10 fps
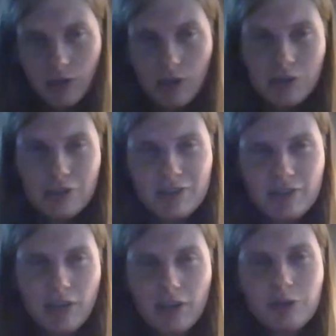Just
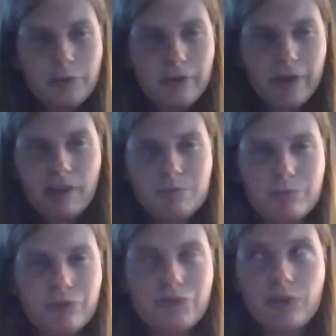not in the way I would
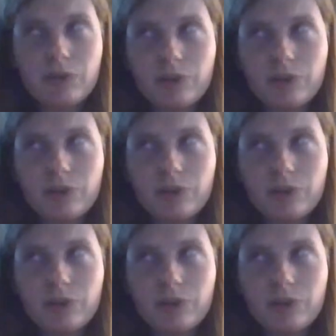prefer.